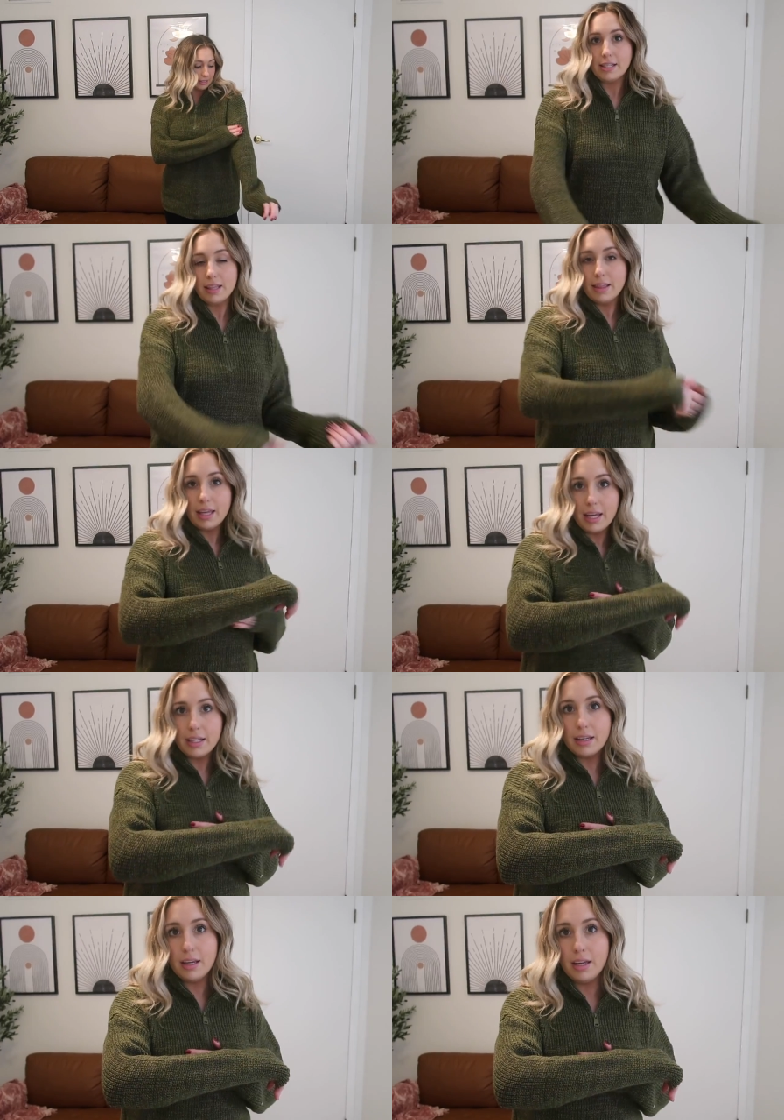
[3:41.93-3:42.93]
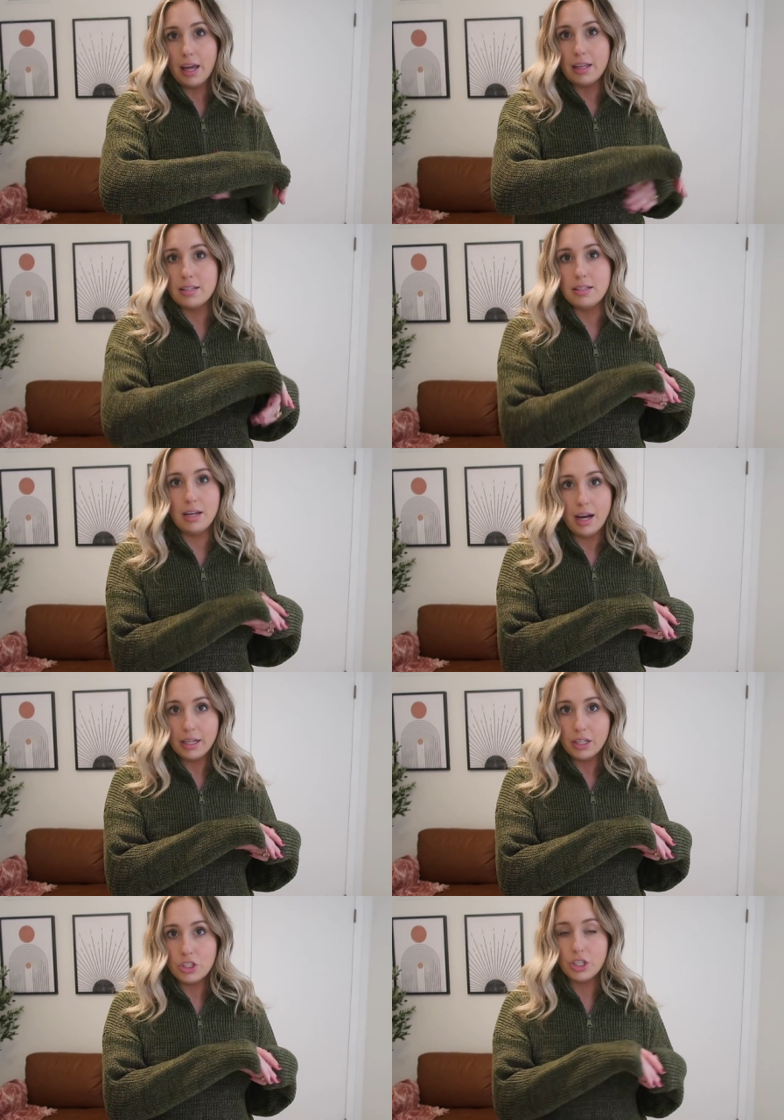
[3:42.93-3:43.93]
It's thick, it's not
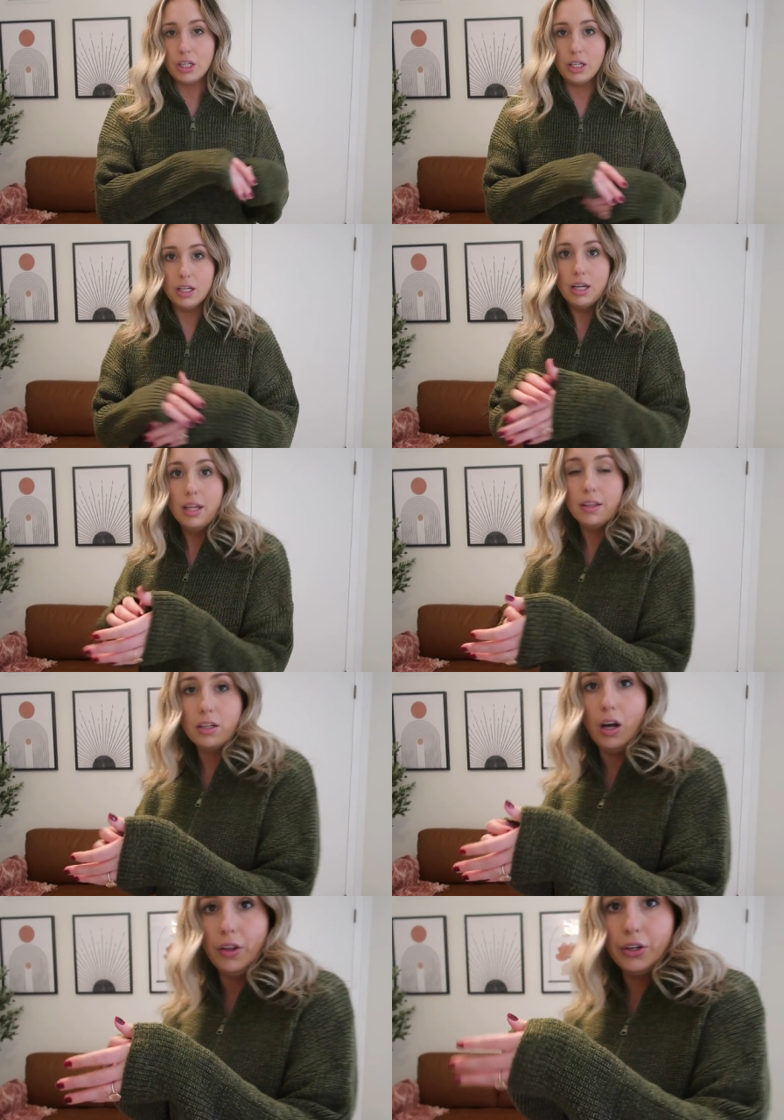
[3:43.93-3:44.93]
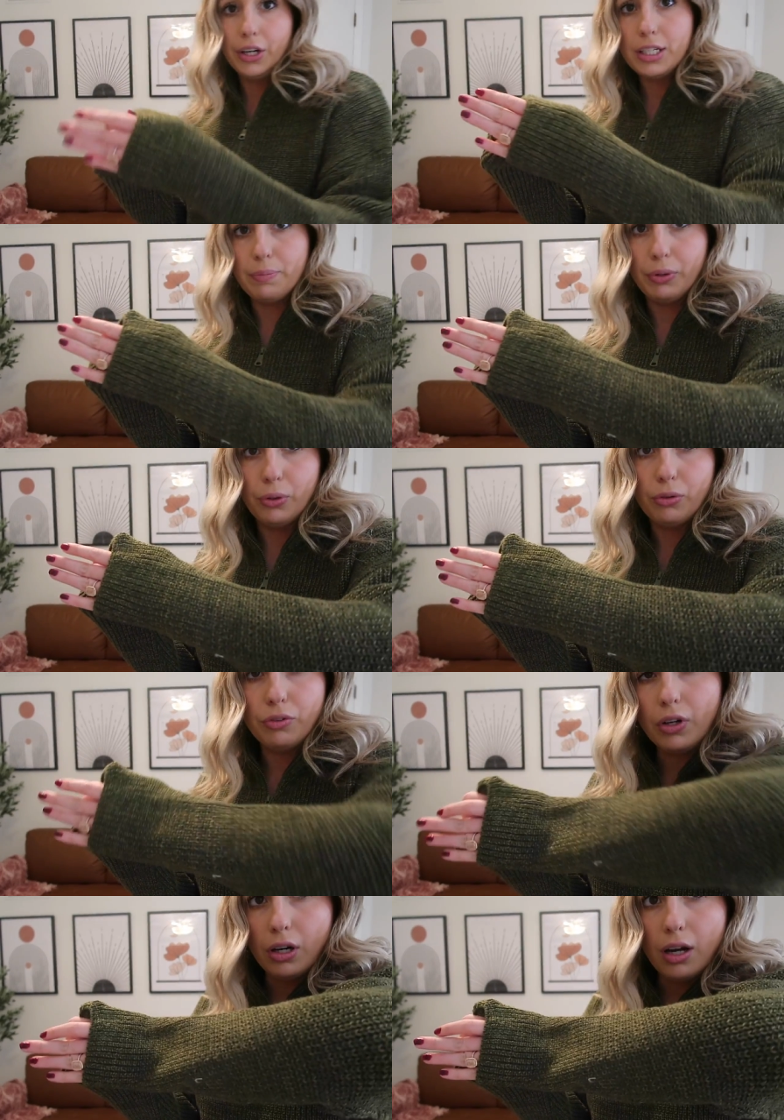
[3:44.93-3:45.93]
itchy, the color is
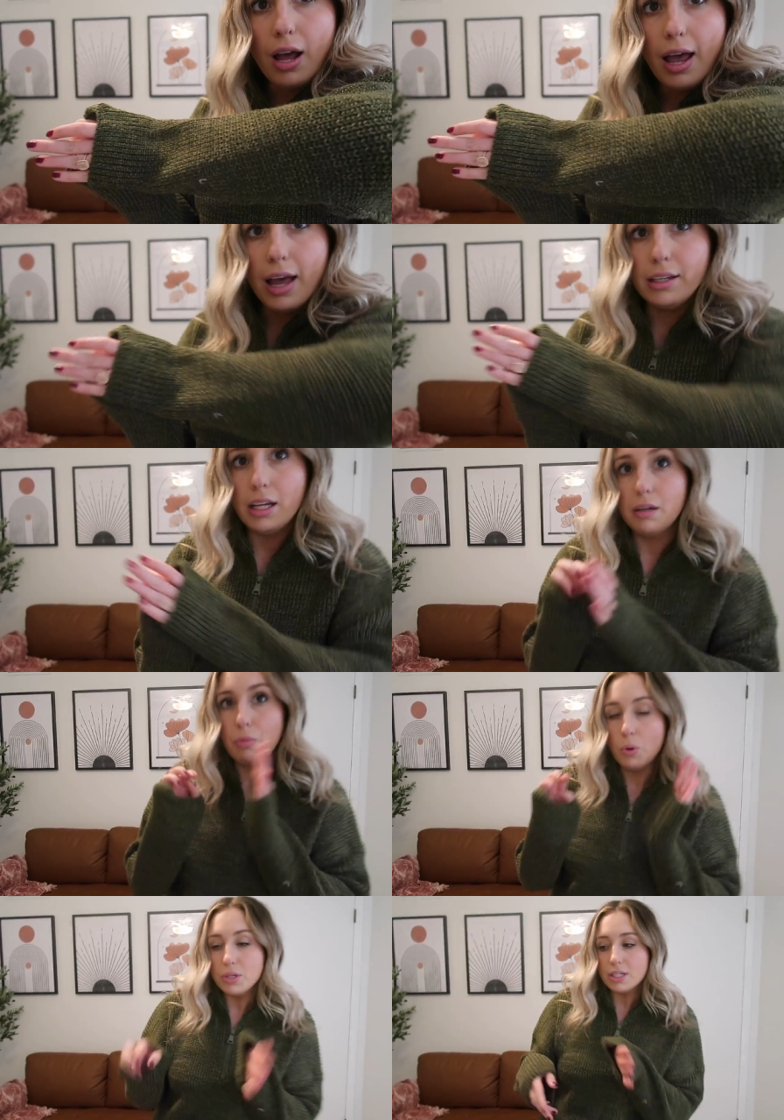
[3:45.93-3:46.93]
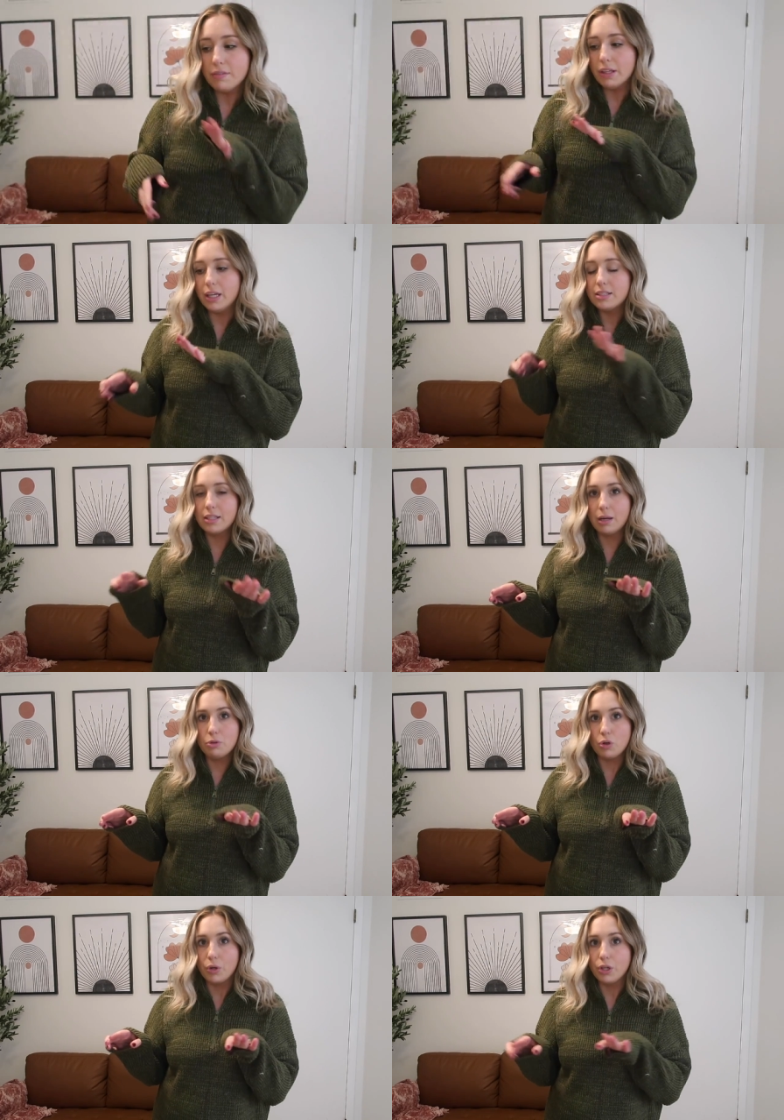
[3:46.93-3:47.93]
beautiful, and, and most of these that I'm
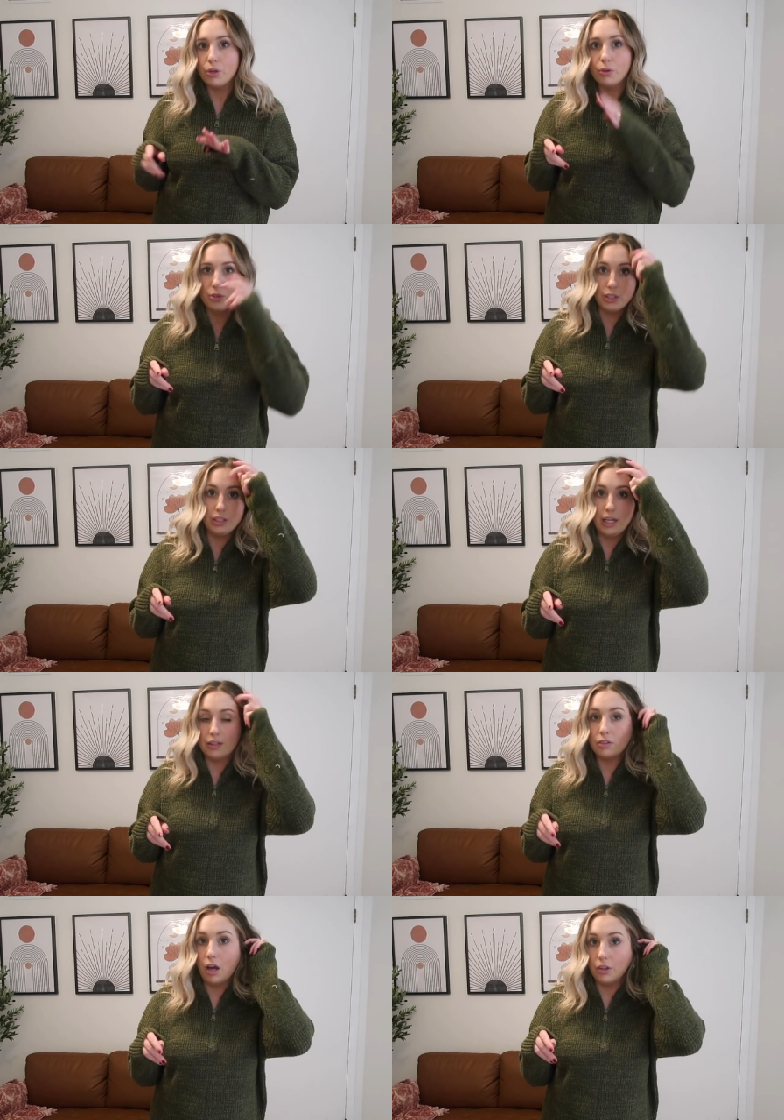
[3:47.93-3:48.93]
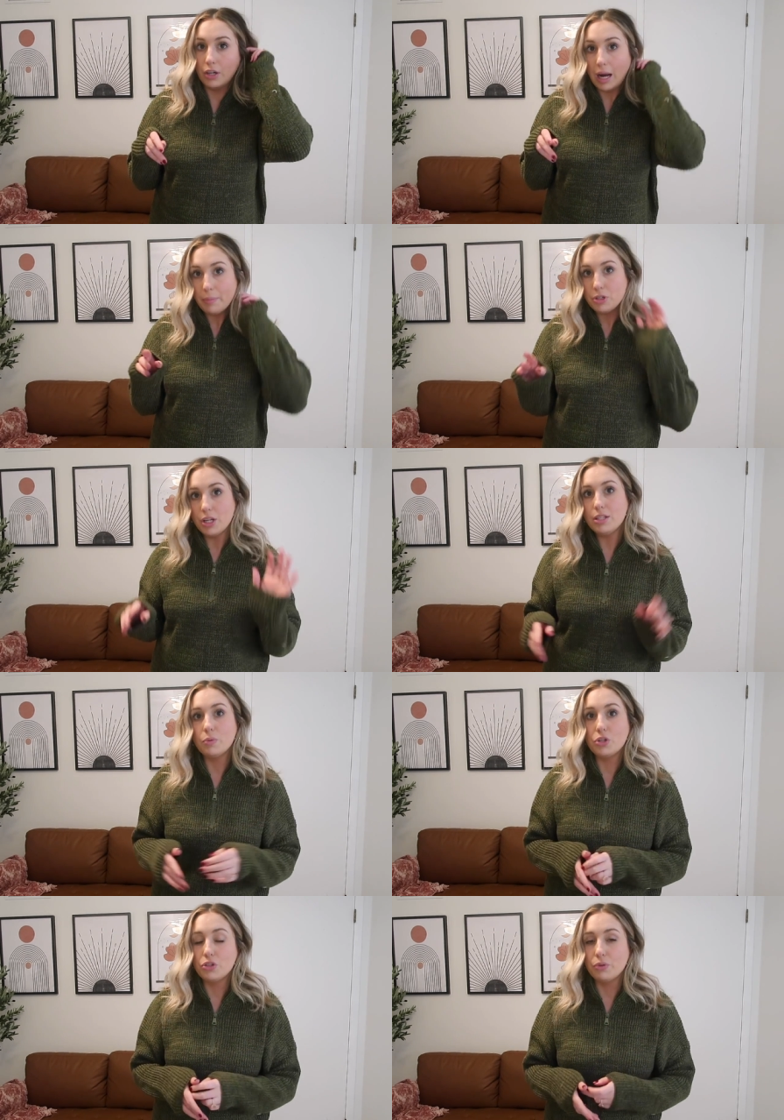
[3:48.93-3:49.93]
showing you, there's a lot of color options,
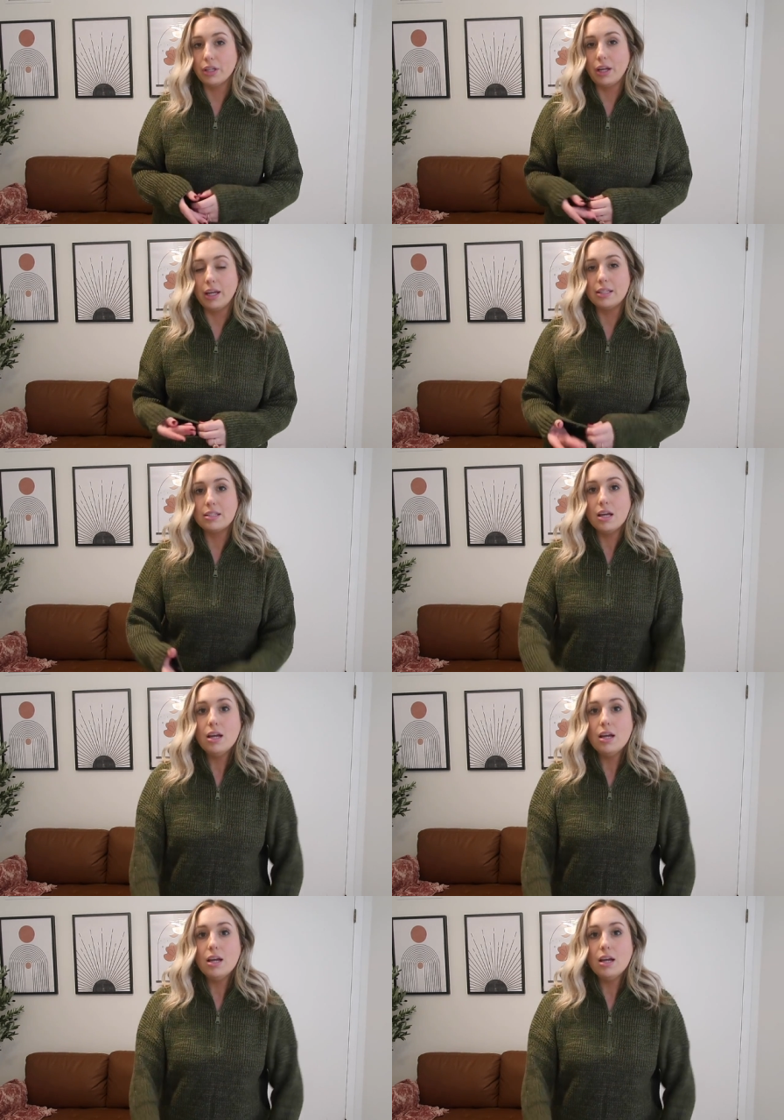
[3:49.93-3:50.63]
which is really nice.